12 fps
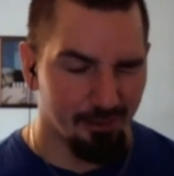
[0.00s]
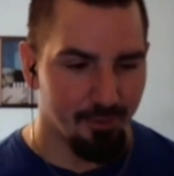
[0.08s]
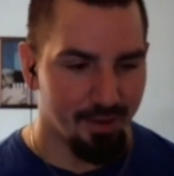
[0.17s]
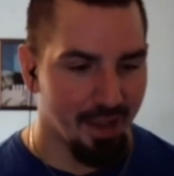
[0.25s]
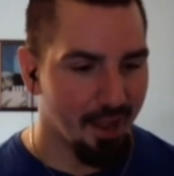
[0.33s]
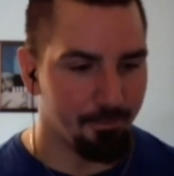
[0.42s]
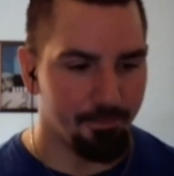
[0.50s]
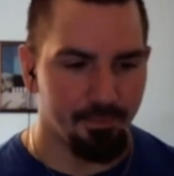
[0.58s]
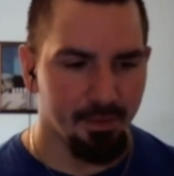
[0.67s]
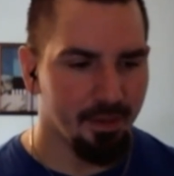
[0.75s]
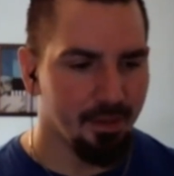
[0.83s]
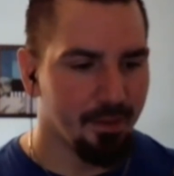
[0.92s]
We got
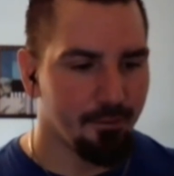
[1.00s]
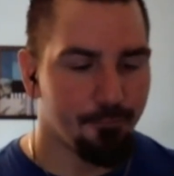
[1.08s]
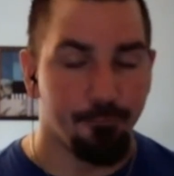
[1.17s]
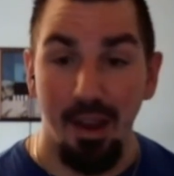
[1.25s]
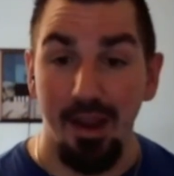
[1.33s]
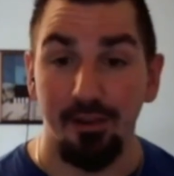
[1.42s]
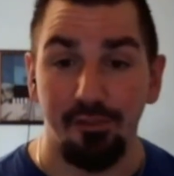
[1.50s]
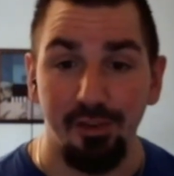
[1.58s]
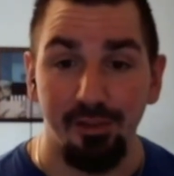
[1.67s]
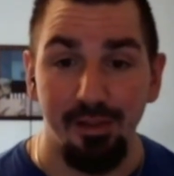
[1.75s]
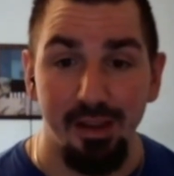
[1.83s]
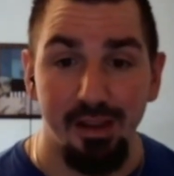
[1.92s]

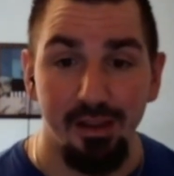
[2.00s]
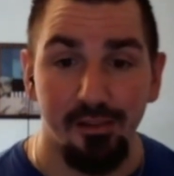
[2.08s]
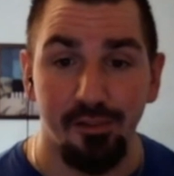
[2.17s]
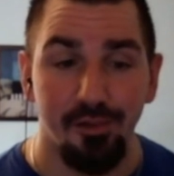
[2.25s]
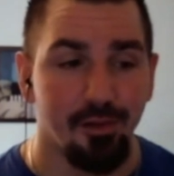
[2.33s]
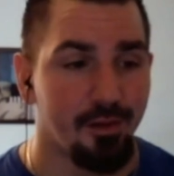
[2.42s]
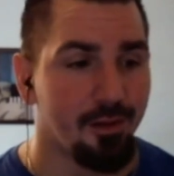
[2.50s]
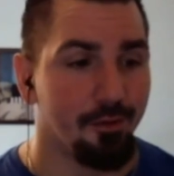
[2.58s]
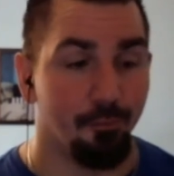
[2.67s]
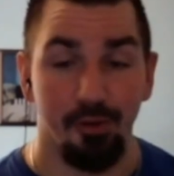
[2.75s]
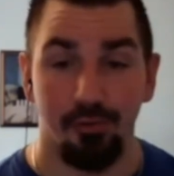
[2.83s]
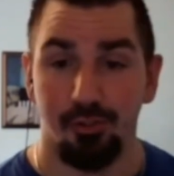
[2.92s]
fantasy leagues,
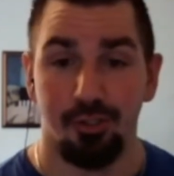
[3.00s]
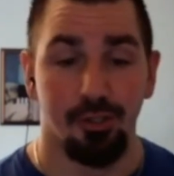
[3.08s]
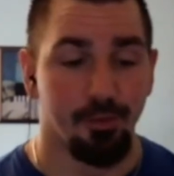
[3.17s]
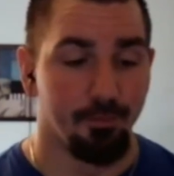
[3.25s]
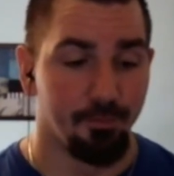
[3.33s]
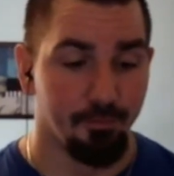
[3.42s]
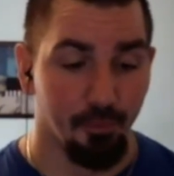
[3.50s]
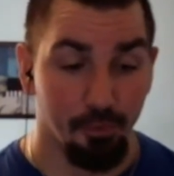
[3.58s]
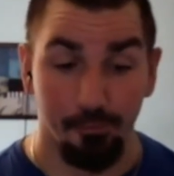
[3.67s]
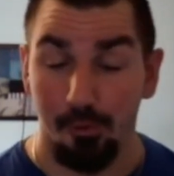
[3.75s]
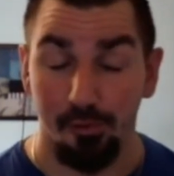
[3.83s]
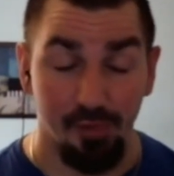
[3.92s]
which for
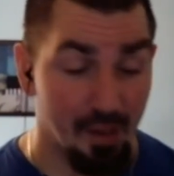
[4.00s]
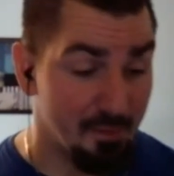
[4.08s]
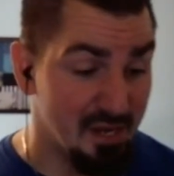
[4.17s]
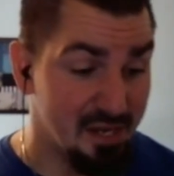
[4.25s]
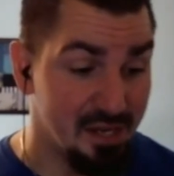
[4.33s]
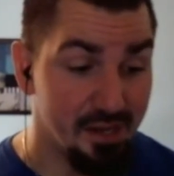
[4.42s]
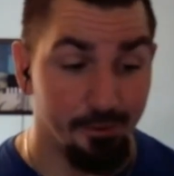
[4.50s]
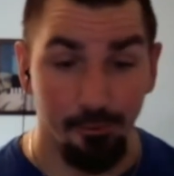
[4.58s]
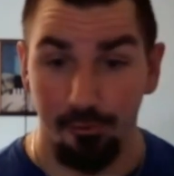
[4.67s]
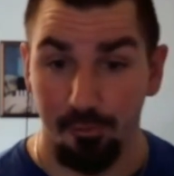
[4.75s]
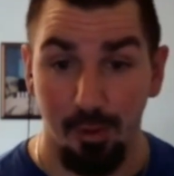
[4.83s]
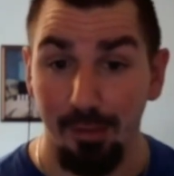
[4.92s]
the first time in
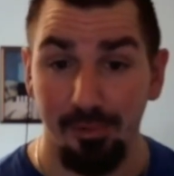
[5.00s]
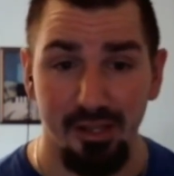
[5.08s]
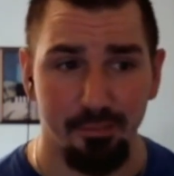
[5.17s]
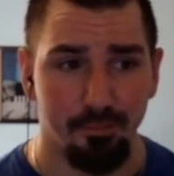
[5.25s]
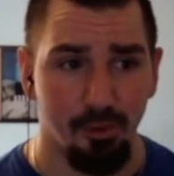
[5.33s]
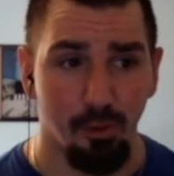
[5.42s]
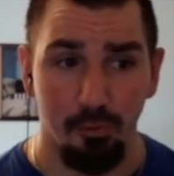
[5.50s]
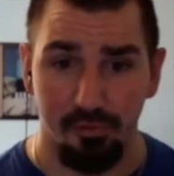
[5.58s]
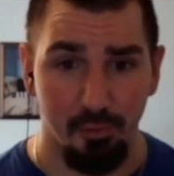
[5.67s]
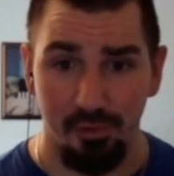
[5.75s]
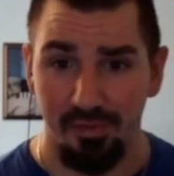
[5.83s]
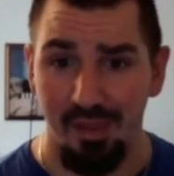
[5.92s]
years, probably close
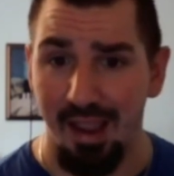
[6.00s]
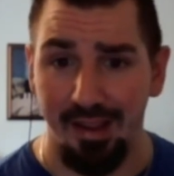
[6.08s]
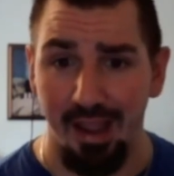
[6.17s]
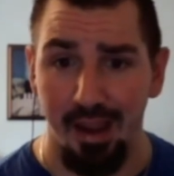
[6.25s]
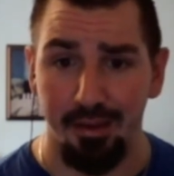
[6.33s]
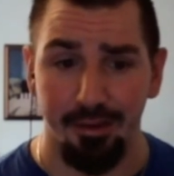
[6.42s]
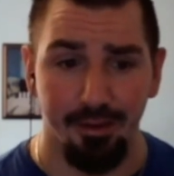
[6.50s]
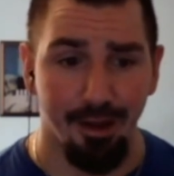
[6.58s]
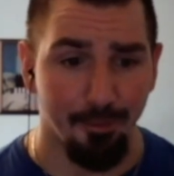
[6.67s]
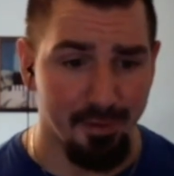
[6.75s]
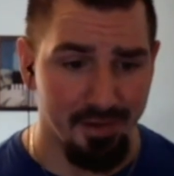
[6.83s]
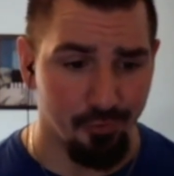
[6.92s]
to a decade,
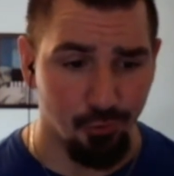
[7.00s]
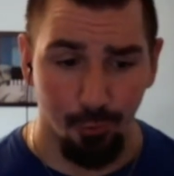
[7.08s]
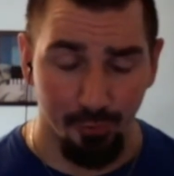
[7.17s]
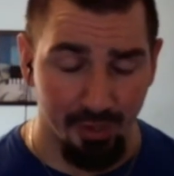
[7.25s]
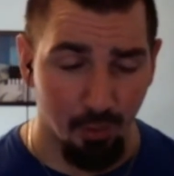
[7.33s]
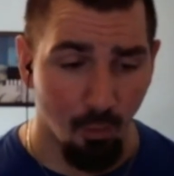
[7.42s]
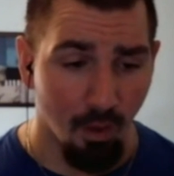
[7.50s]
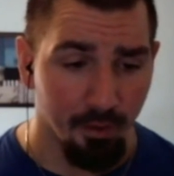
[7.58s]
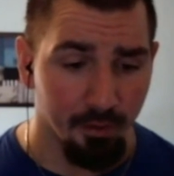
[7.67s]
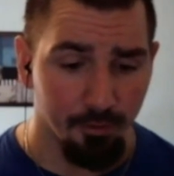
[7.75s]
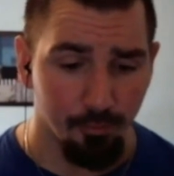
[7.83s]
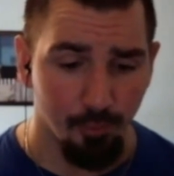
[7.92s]
I'll be joining
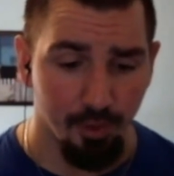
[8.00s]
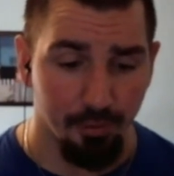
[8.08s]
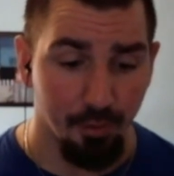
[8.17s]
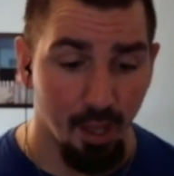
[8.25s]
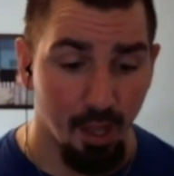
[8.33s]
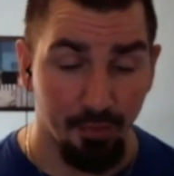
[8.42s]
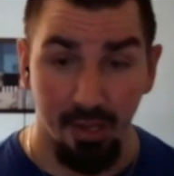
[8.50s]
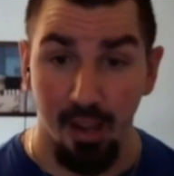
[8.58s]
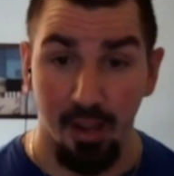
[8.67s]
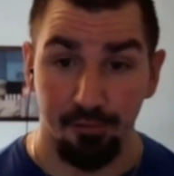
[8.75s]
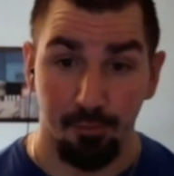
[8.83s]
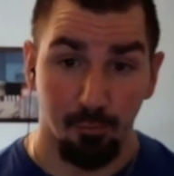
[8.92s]
one with the
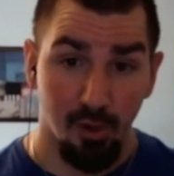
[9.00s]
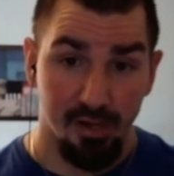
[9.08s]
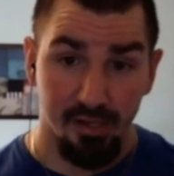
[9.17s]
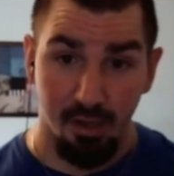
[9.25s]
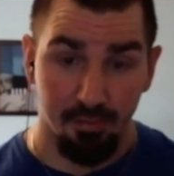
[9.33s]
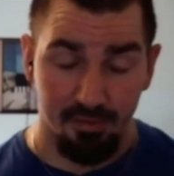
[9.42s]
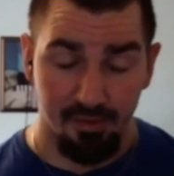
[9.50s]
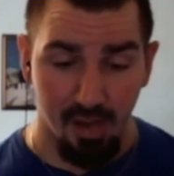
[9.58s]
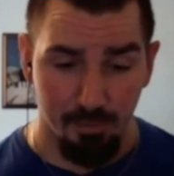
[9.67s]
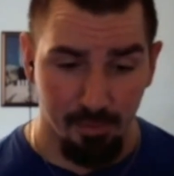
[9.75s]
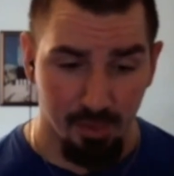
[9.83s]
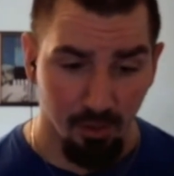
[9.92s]
guys from Breaking Down the
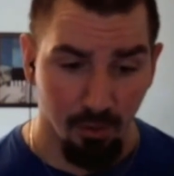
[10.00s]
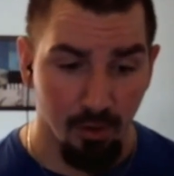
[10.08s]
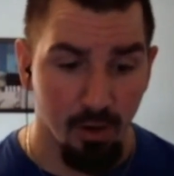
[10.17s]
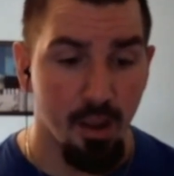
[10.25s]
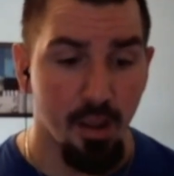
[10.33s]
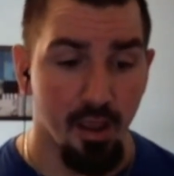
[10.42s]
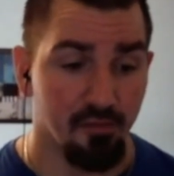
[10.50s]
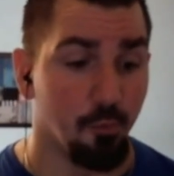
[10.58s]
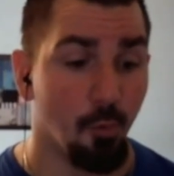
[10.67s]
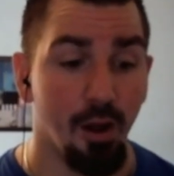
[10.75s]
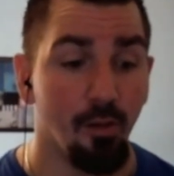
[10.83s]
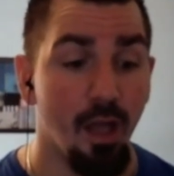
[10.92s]
Tape here, as
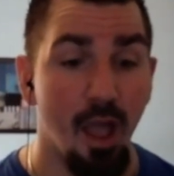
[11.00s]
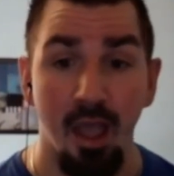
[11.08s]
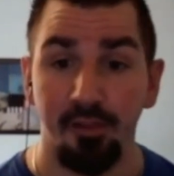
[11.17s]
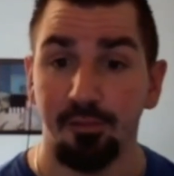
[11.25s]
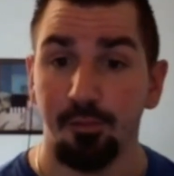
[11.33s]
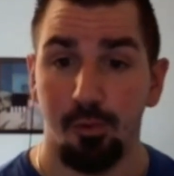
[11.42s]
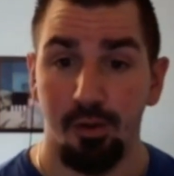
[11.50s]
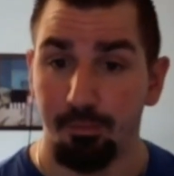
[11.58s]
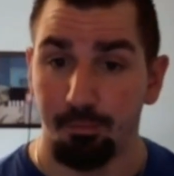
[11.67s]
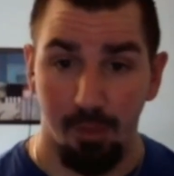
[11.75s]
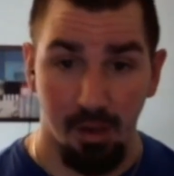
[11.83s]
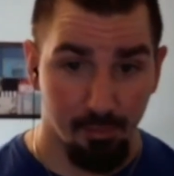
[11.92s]
well as
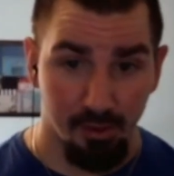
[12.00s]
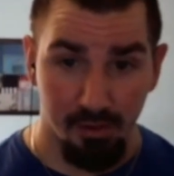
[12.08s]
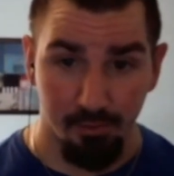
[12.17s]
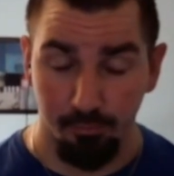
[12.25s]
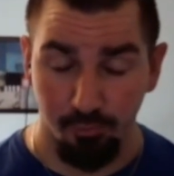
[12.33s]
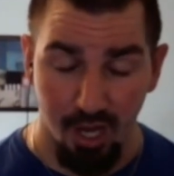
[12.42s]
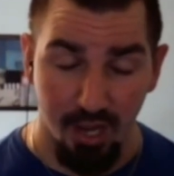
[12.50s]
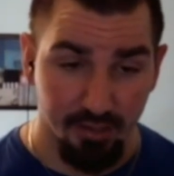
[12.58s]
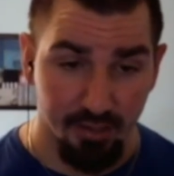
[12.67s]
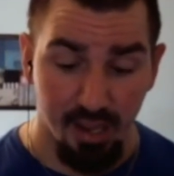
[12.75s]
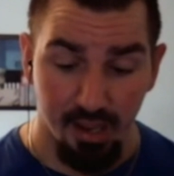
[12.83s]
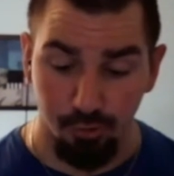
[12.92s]
with my buddy from Jacked
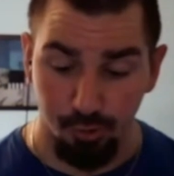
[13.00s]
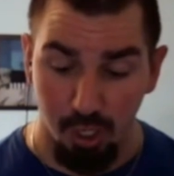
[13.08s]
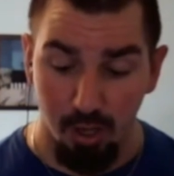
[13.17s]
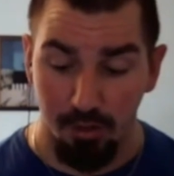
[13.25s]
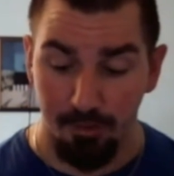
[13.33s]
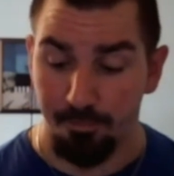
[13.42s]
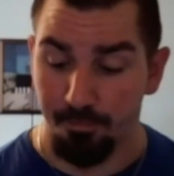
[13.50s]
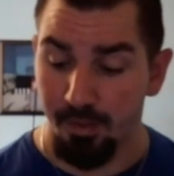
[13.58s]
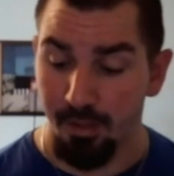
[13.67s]
and Can, John.